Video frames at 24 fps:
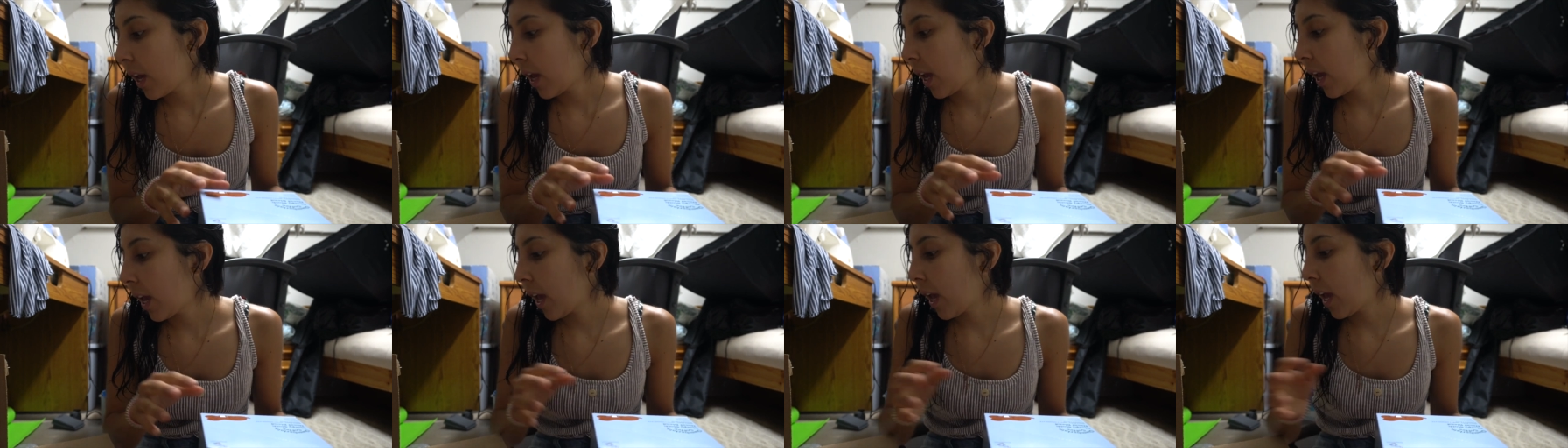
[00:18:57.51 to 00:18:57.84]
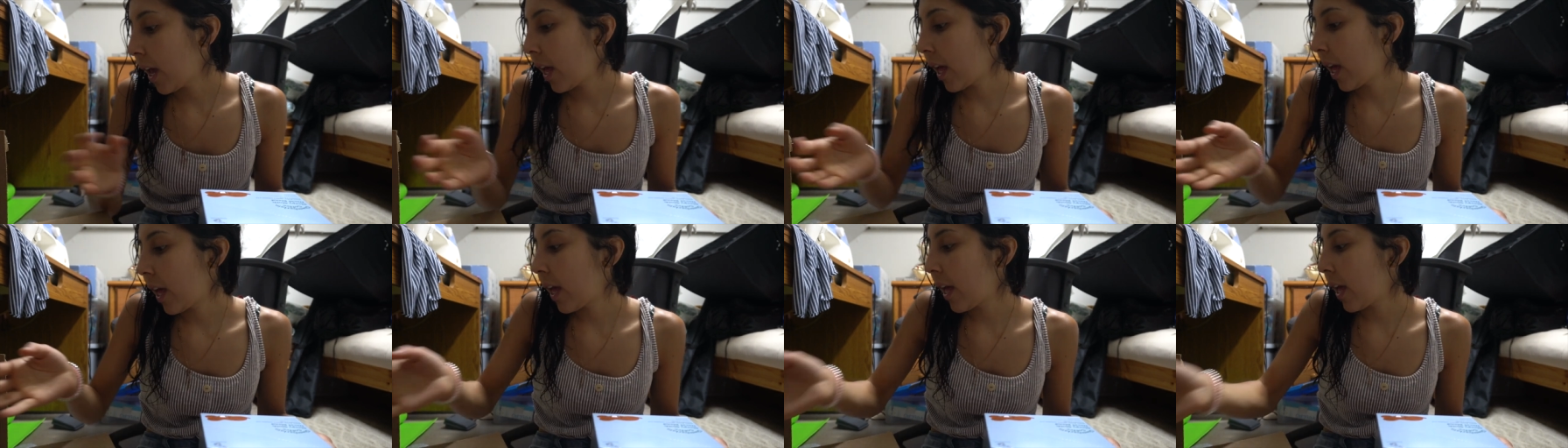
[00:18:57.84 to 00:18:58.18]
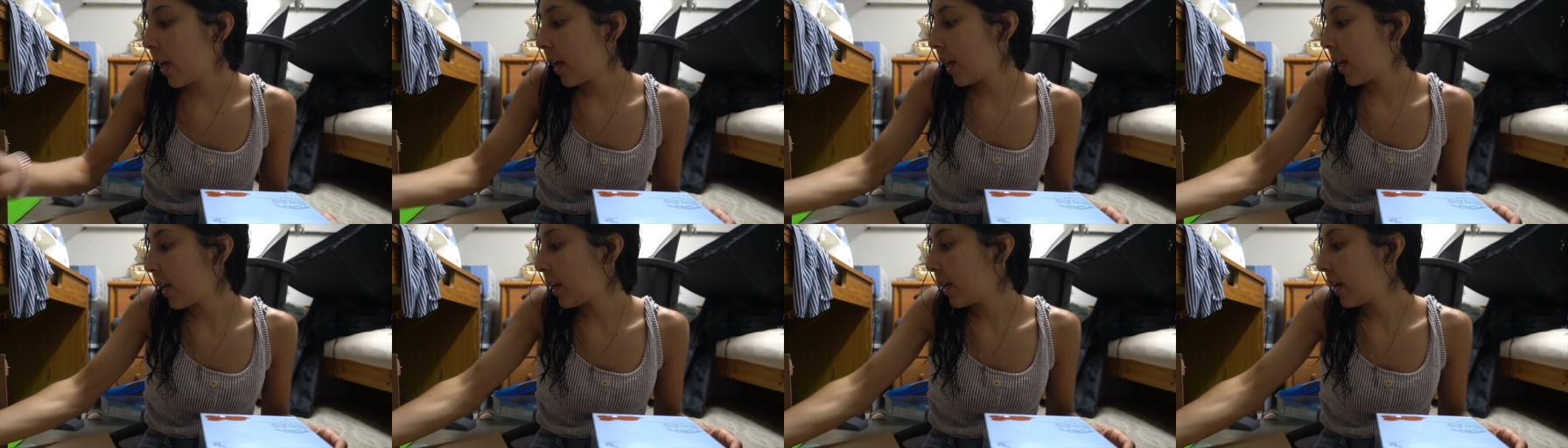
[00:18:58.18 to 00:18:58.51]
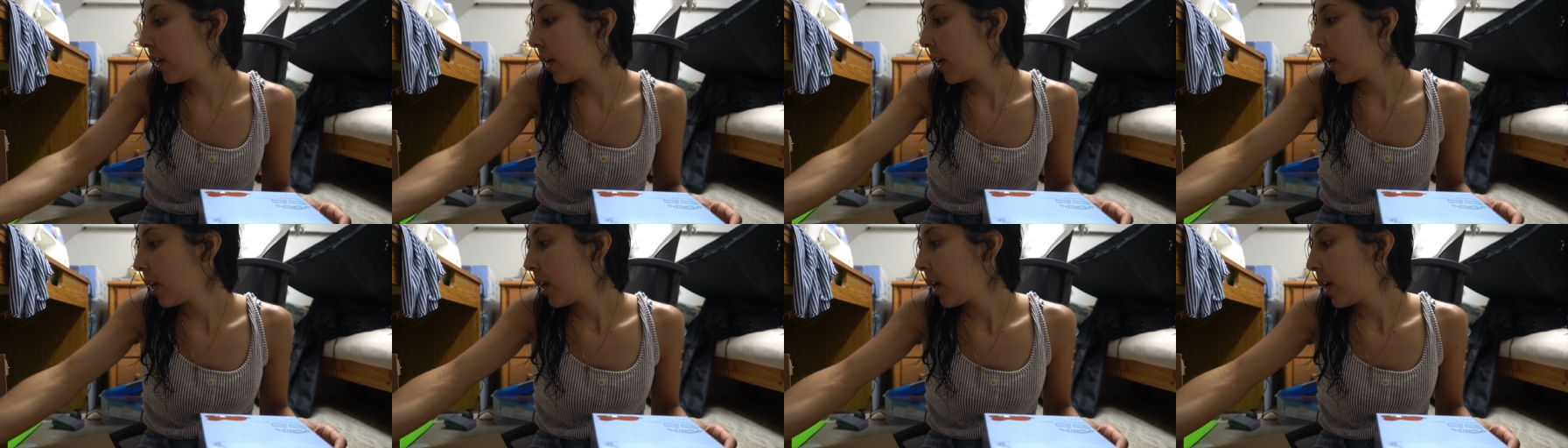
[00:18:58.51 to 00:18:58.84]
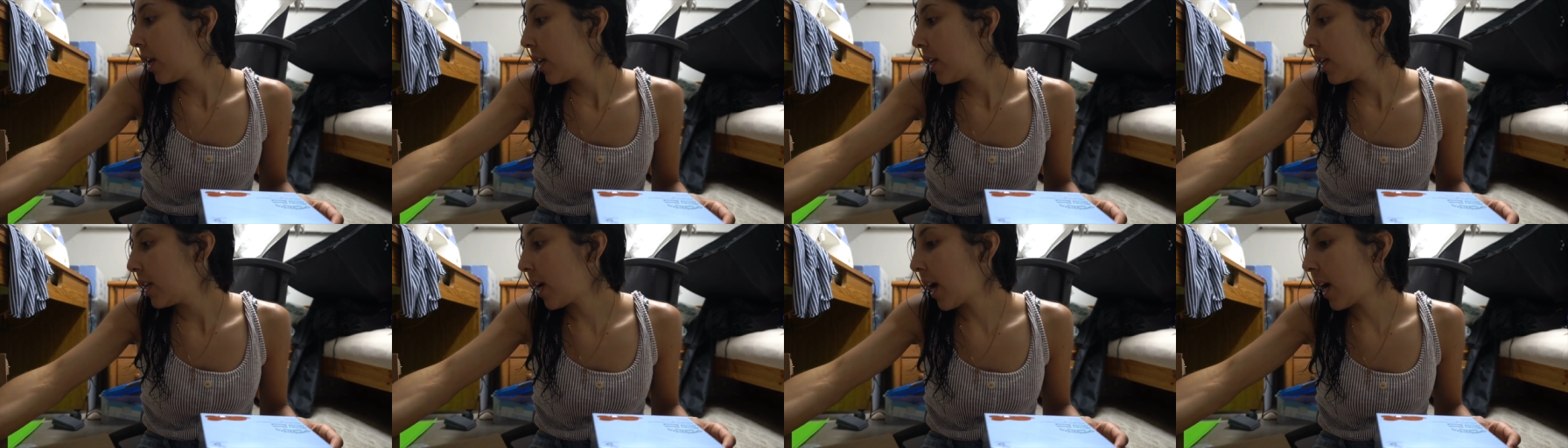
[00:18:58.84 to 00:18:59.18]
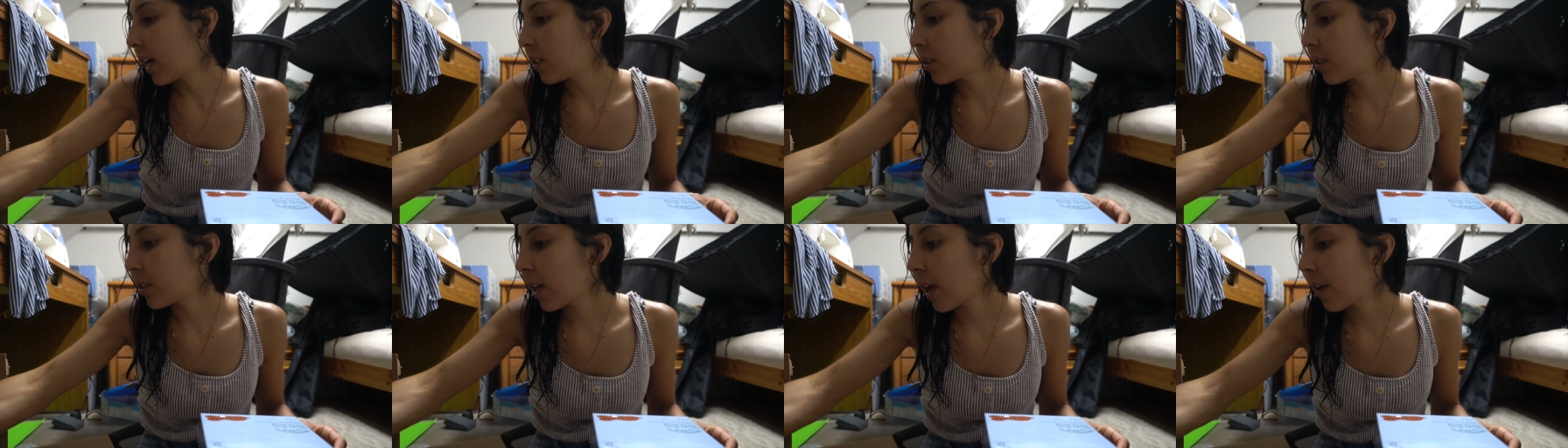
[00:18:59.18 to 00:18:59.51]
And yeah,
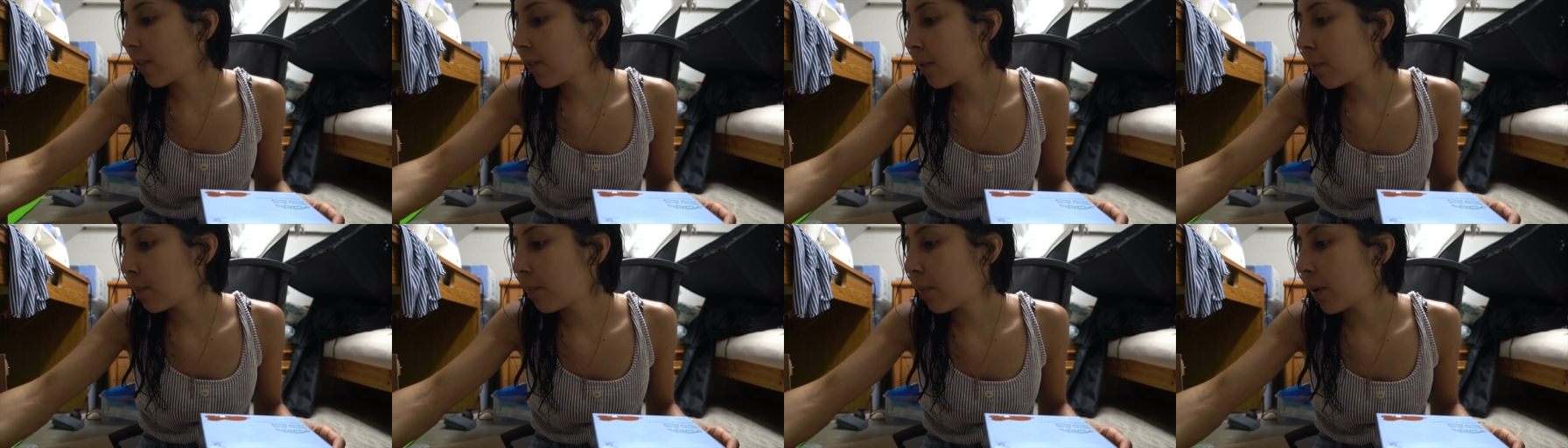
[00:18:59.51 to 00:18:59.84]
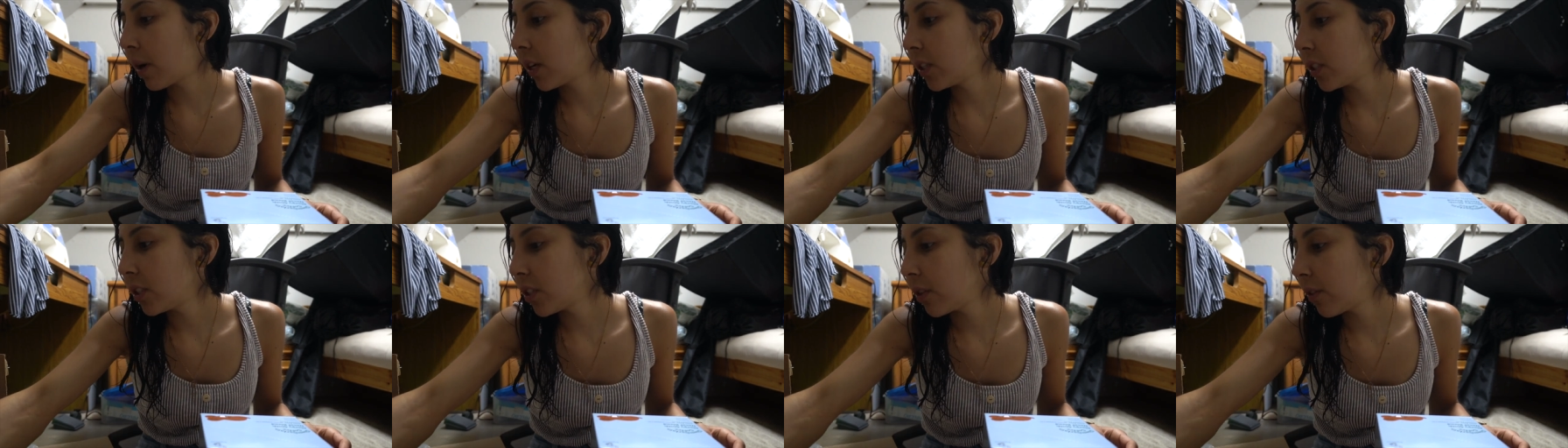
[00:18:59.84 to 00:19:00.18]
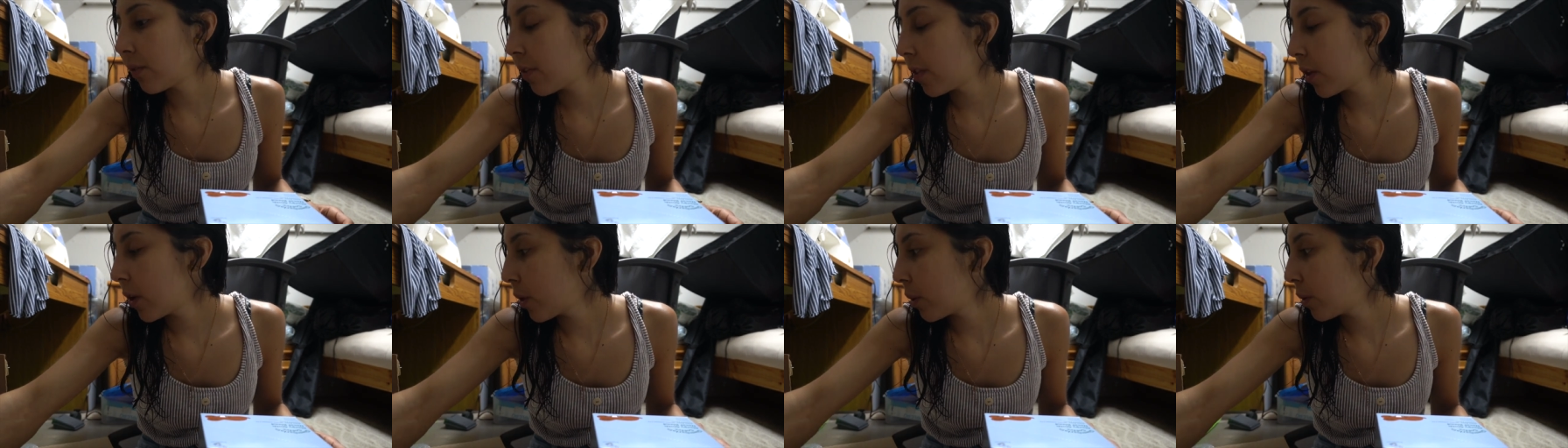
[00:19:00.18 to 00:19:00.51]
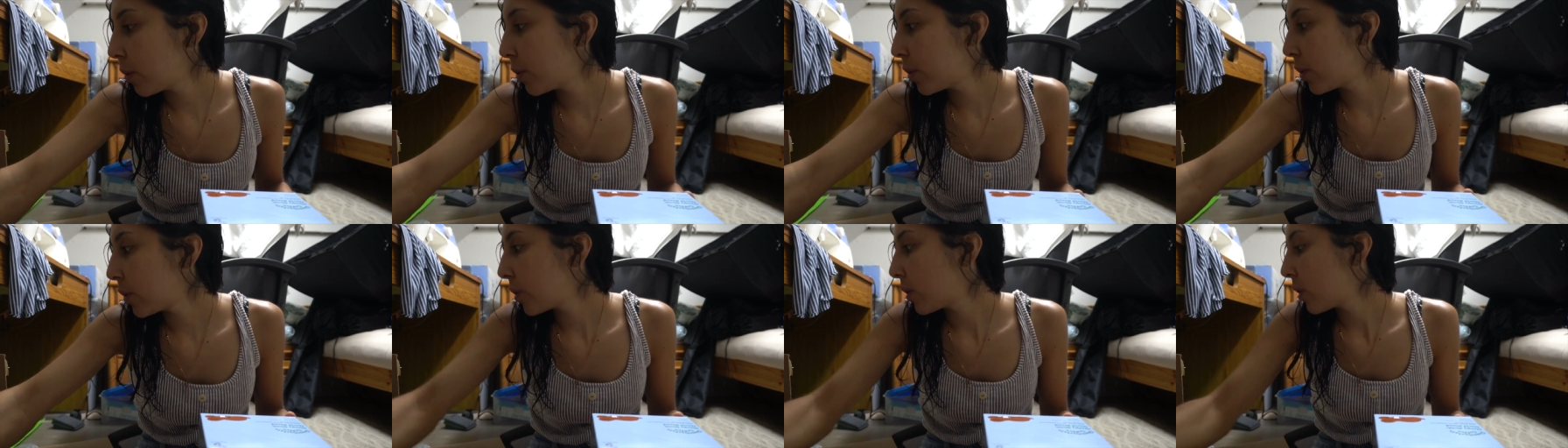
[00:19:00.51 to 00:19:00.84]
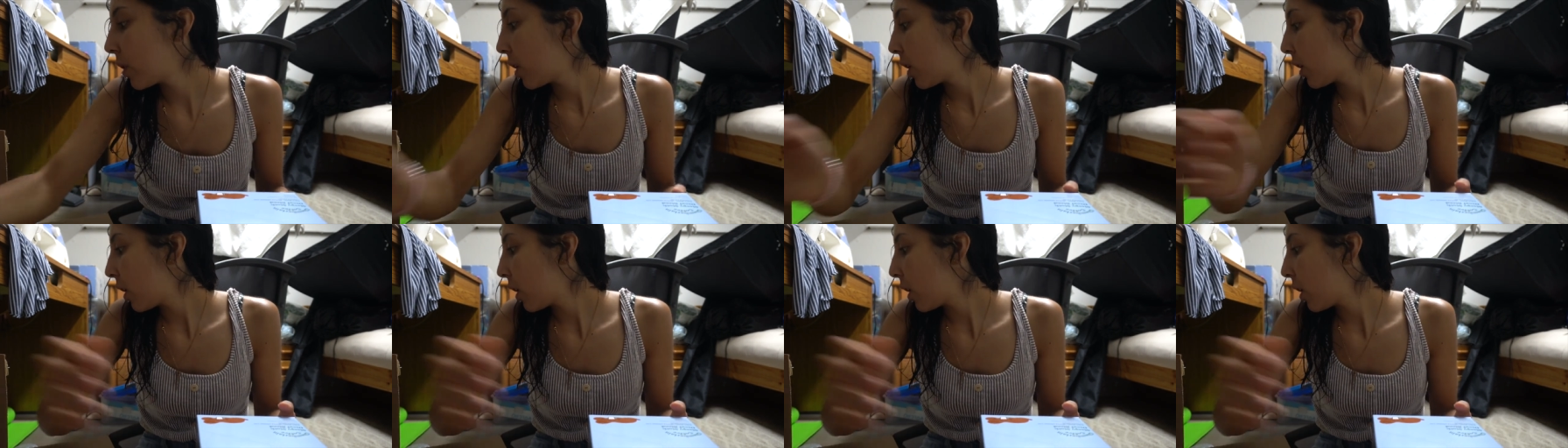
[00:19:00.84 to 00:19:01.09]
I just have a bunch of those.